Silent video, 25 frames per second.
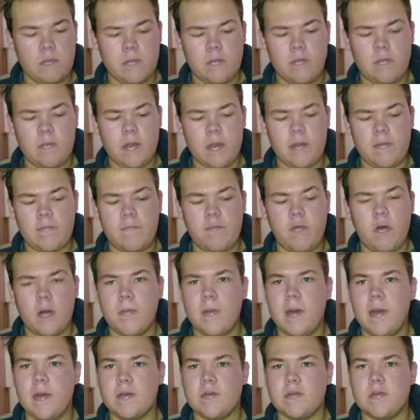like four
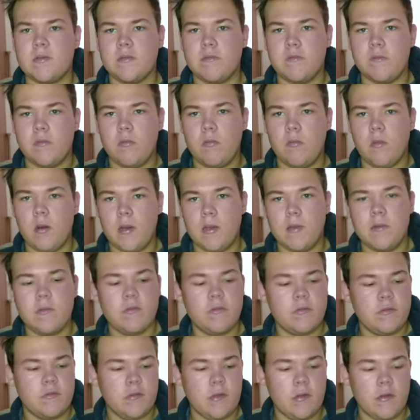bucks for one
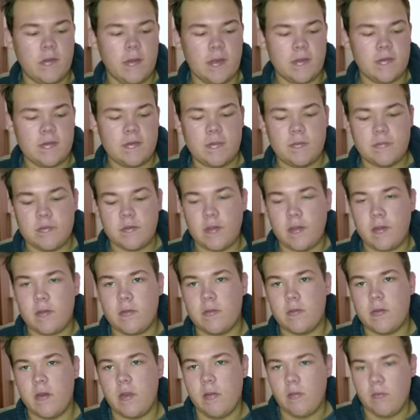so that seems like
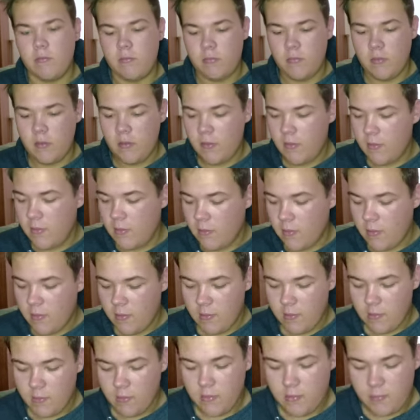a
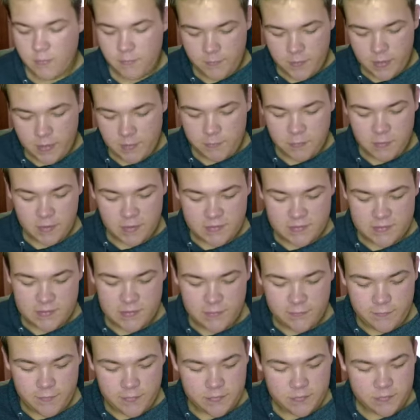big price
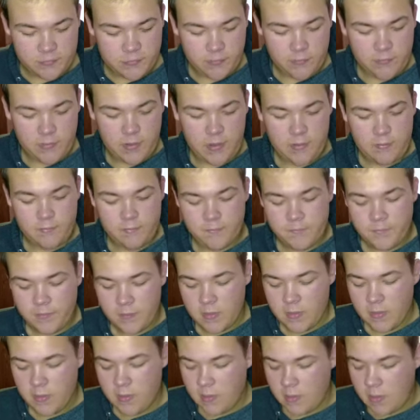difference for me
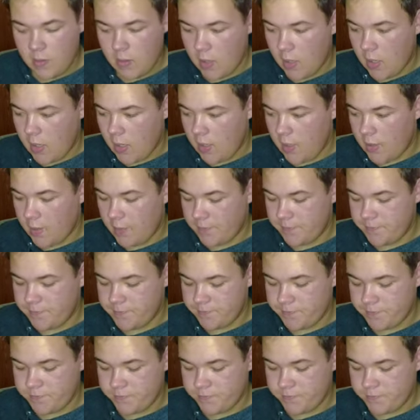um,